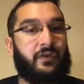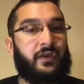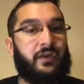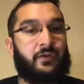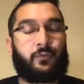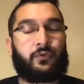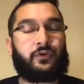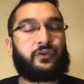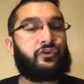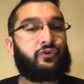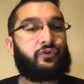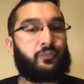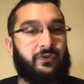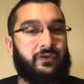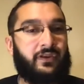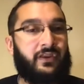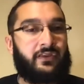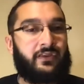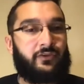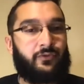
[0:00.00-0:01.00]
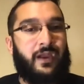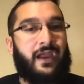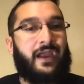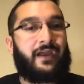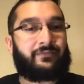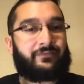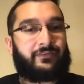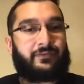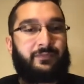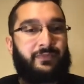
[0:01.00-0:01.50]
We're human. You
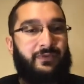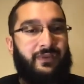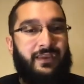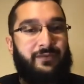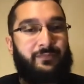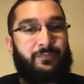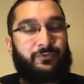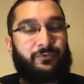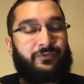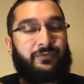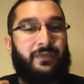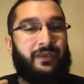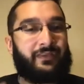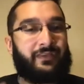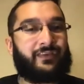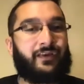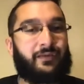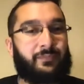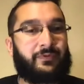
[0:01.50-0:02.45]
have to be able to mess up.